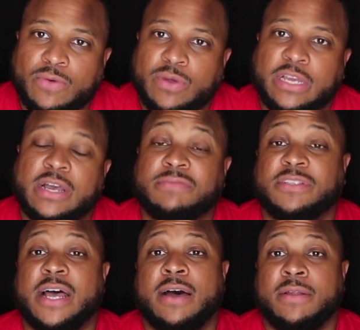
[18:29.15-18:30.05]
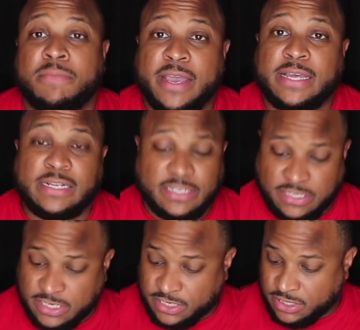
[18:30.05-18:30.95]
When it comes down to making a
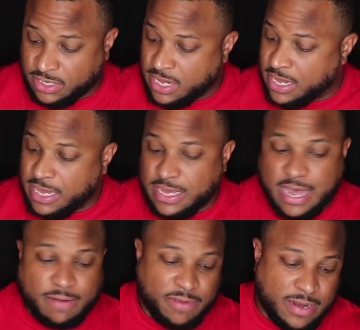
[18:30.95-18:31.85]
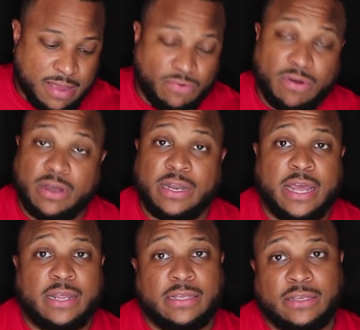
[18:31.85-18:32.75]
decision, he got to be that one
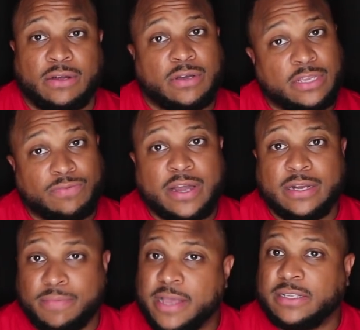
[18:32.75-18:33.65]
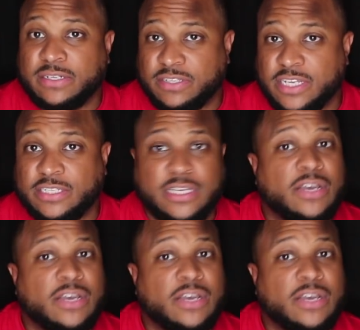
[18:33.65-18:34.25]
that, you know, he ready to make the decision.